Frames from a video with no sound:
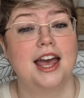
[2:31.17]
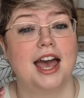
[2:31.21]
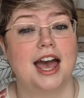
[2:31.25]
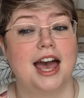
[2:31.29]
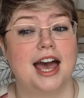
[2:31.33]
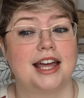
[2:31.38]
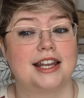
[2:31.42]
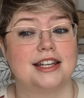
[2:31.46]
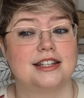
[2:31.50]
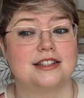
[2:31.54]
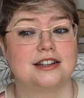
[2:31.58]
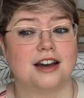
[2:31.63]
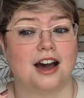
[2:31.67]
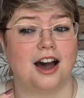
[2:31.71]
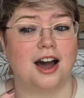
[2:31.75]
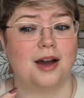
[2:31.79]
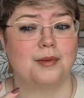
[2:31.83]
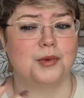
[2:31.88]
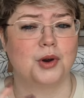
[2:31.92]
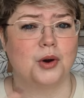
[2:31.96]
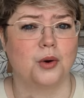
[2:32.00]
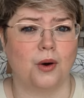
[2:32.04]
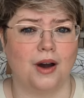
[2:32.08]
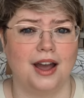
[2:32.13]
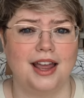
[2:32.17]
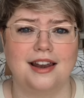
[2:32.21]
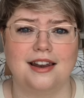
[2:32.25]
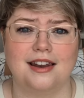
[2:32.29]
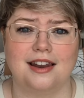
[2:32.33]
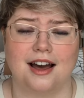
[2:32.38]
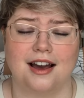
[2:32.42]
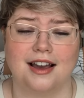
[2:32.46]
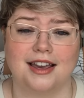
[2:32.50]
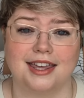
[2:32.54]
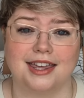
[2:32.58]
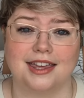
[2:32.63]
and I'm quite
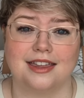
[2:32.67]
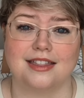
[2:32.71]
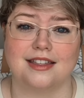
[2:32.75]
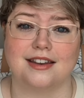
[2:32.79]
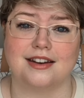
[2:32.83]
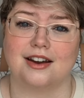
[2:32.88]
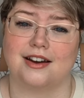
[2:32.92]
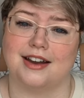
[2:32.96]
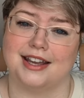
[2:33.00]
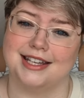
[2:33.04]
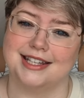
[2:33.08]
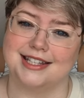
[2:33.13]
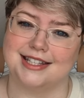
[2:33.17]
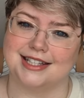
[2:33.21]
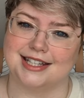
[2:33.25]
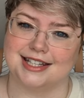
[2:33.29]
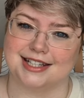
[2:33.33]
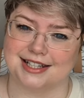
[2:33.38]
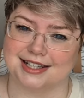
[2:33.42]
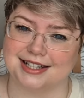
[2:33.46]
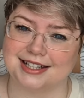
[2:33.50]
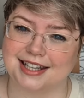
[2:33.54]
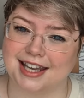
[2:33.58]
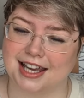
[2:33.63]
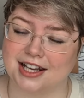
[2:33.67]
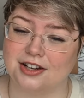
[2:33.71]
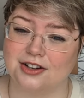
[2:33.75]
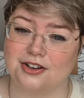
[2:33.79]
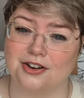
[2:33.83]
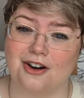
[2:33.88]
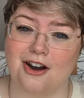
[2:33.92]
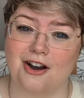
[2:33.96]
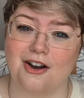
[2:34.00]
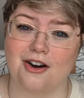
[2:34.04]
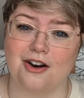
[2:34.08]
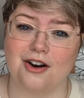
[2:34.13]
lucky that I didn't get a
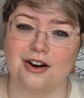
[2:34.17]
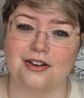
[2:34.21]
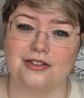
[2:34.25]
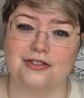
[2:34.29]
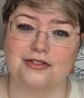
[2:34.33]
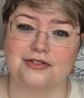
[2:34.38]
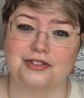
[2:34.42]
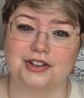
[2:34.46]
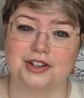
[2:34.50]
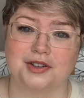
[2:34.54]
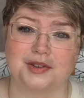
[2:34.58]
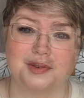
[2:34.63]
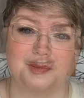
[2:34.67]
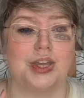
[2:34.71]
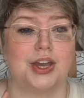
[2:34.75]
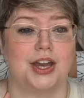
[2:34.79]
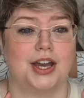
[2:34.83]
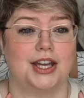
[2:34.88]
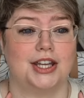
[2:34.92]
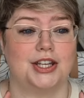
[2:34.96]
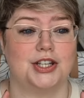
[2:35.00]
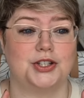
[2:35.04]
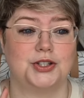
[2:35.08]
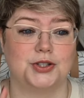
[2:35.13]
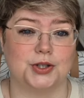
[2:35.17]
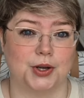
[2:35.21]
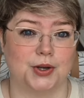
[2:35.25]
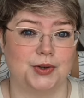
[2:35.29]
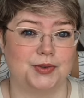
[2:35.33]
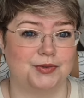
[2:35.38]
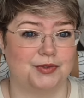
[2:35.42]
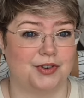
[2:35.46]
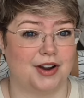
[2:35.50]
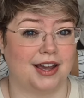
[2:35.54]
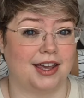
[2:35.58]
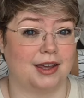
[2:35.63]
knockoff, but I
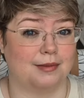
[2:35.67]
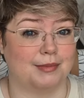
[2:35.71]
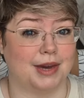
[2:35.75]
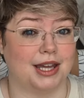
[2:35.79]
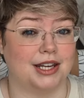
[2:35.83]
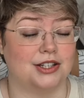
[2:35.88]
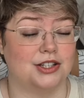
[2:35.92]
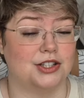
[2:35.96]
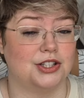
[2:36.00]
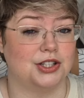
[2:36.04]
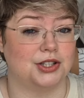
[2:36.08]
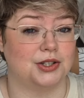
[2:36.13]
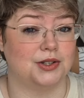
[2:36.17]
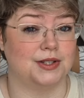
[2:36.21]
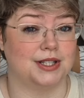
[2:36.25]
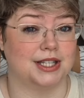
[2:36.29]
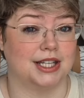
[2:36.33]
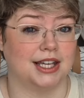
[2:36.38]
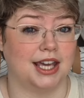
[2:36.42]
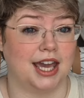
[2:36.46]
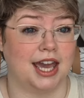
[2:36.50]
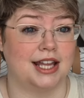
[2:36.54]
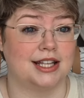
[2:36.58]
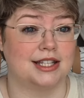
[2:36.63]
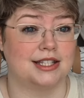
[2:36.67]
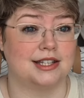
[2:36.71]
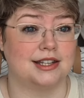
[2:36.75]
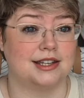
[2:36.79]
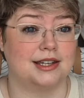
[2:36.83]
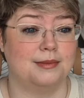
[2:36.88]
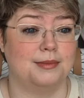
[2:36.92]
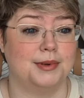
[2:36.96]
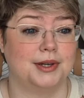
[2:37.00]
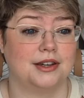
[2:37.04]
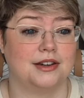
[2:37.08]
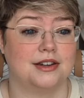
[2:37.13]
don't recommend using
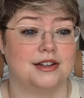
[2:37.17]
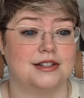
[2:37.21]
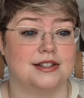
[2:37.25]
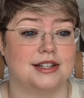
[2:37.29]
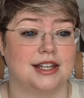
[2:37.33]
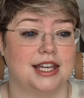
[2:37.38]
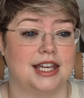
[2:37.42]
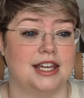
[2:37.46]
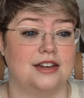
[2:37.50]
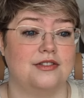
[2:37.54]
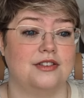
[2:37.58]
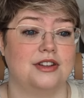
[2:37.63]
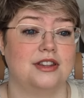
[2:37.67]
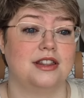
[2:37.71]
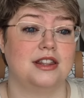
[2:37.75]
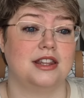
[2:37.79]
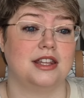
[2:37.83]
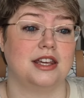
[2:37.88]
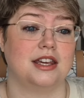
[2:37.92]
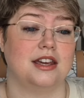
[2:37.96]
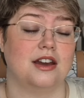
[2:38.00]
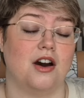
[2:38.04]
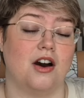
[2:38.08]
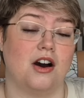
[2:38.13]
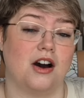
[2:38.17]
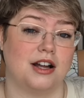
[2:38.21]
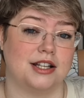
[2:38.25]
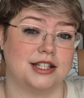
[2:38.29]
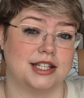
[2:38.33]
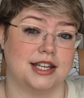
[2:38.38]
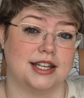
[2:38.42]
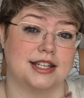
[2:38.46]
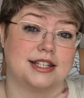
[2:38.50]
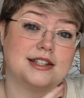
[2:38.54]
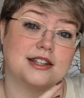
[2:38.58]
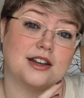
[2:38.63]
Etsy because even the
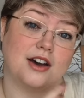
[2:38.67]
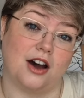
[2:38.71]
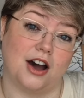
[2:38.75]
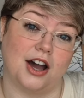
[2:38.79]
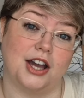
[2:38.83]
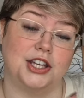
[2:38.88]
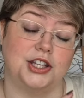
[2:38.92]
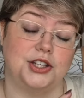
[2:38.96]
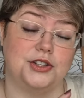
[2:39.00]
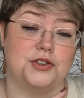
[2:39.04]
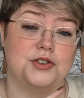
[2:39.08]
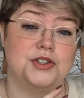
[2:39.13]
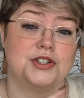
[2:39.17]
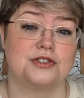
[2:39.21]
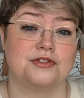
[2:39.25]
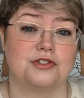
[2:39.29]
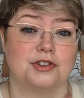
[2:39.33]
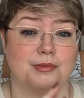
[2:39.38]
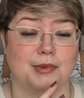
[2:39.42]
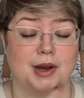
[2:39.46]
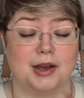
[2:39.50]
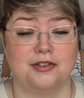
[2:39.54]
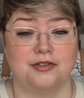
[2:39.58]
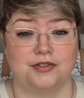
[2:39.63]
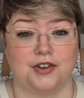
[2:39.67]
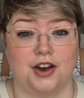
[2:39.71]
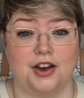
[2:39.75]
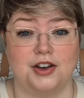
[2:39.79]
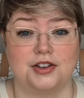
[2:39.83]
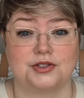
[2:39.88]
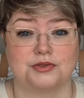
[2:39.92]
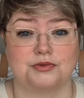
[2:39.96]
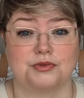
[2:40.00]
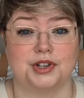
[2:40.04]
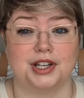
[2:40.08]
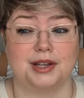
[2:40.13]
artist that I used for my
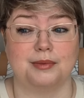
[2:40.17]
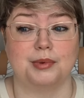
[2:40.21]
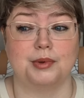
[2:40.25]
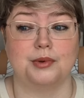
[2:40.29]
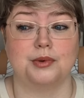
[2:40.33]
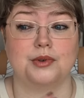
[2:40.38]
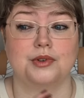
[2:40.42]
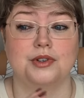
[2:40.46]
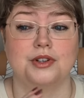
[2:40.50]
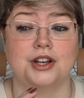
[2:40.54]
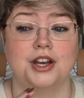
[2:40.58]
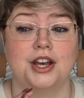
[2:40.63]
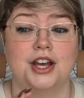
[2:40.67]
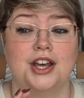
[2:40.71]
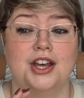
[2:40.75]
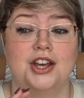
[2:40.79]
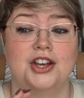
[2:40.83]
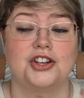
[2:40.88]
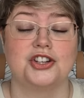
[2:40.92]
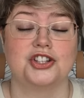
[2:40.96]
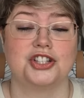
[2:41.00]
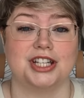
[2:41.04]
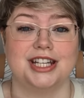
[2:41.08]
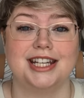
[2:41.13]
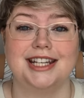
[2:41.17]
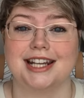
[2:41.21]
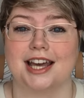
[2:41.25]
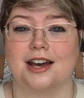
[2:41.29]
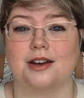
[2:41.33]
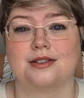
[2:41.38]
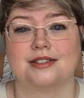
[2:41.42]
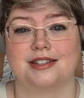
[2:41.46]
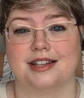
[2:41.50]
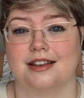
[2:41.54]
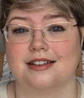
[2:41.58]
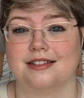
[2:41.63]
first reborn, she now
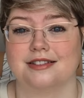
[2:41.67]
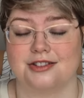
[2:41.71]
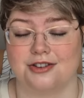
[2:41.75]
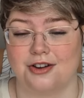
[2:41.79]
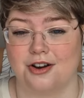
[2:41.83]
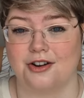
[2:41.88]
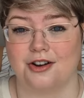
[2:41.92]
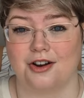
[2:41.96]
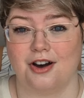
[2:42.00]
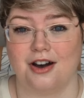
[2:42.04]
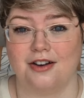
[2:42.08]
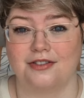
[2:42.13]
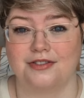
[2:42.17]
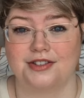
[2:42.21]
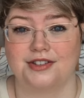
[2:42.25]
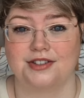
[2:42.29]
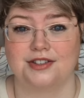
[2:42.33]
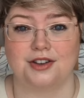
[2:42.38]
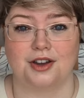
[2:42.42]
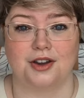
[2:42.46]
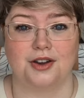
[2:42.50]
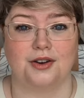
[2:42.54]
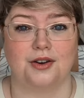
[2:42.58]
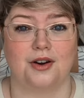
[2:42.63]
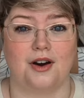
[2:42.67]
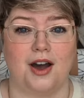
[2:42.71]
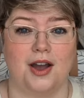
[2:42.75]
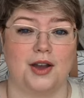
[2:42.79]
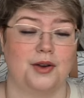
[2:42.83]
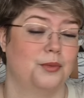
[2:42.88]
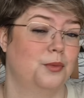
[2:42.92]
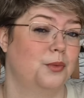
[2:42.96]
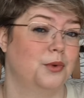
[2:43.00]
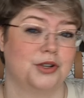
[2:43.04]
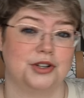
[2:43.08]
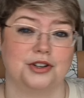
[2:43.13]
sells sells knockoffs, so I
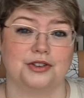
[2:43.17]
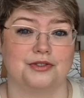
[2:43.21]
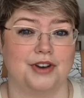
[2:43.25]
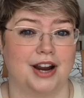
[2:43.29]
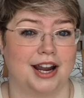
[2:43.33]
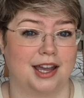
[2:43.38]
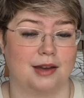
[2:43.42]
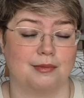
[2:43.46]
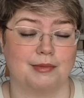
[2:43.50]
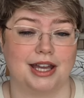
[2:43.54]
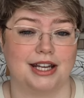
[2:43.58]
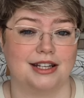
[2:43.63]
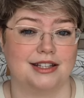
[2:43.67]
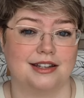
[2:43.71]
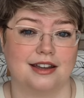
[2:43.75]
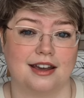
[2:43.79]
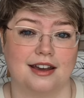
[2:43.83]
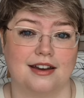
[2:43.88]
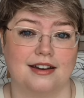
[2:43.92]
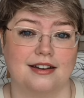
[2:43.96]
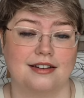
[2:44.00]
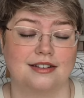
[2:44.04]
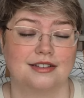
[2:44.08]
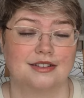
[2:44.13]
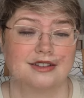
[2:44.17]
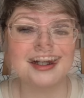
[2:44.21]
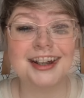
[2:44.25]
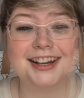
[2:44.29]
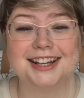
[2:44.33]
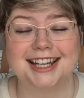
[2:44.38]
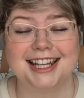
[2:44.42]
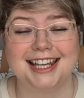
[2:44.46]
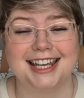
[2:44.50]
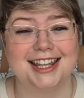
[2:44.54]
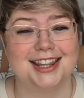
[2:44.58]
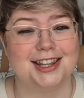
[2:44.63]
wouldn't recommend her.
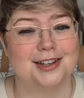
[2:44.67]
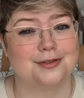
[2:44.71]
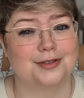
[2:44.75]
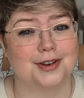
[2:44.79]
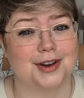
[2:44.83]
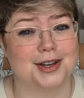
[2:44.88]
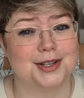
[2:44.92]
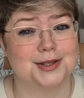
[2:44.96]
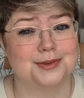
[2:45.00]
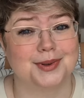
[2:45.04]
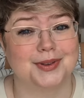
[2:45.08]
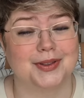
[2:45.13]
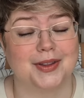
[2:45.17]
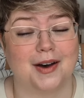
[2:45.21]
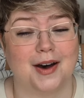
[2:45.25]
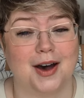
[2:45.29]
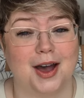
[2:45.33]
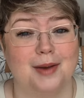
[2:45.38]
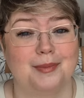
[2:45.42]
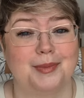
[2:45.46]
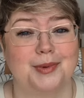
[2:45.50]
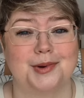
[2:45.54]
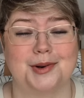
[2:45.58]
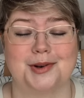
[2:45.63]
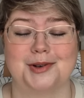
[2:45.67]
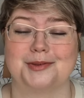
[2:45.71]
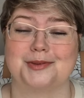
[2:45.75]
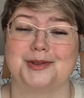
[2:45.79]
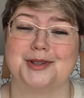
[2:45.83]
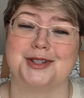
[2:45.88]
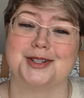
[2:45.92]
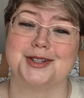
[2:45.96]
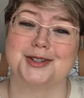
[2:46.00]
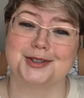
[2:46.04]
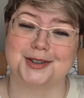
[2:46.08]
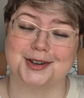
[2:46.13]
Luckily, the first one that I bought
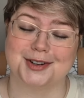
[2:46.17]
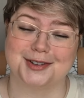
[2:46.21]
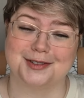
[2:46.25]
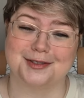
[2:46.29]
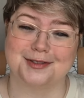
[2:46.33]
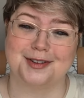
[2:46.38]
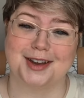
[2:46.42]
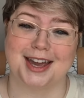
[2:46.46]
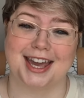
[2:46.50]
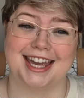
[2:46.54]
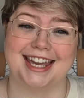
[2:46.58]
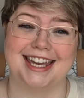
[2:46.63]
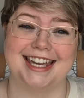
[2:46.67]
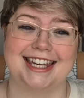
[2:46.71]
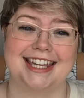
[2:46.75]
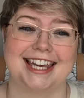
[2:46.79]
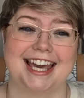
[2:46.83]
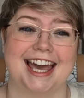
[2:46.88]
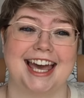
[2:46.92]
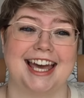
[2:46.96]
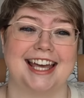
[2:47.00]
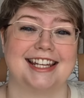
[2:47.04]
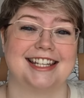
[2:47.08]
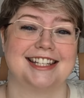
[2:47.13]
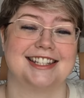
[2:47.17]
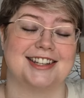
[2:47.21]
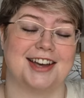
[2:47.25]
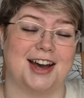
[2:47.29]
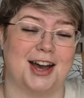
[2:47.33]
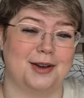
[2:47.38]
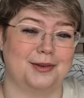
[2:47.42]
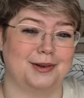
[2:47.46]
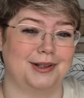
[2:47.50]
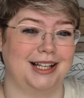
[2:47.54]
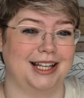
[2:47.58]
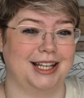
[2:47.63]
was not a fake, and
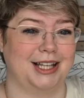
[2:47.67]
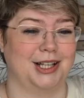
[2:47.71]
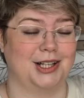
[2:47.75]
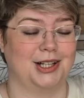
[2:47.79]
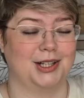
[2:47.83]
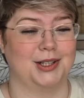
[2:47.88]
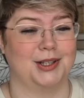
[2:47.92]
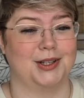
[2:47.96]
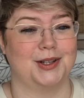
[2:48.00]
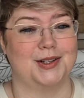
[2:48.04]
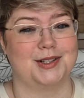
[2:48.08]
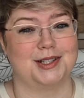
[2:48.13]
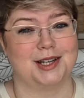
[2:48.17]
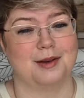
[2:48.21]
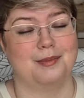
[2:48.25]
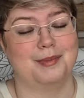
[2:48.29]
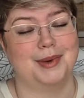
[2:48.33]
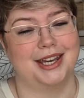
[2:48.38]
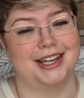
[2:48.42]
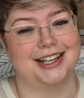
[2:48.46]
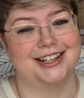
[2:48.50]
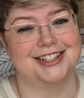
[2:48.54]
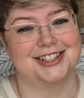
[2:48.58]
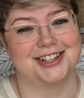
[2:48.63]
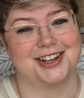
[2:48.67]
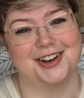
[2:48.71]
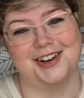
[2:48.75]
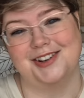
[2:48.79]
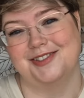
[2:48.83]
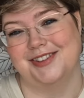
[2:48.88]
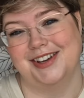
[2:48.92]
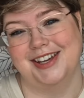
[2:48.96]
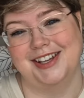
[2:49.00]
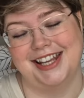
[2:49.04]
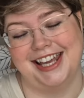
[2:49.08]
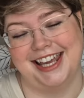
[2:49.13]
I will include a picture of it